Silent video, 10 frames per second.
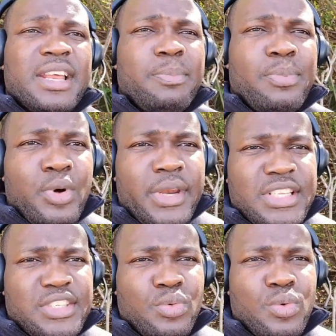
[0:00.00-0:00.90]
had
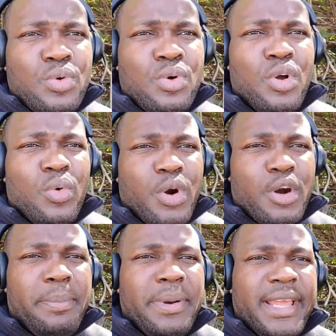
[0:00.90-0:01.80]
opponents who
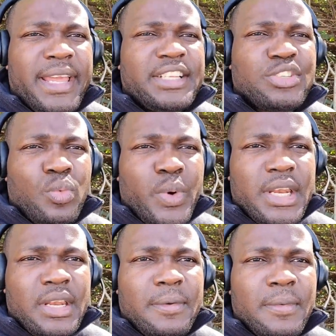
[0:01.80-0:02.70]
were playing to
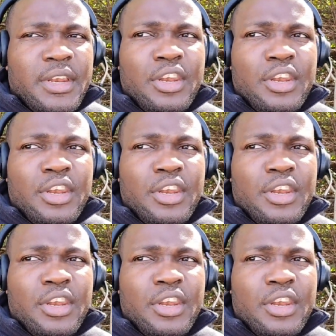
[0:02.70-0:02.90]
win.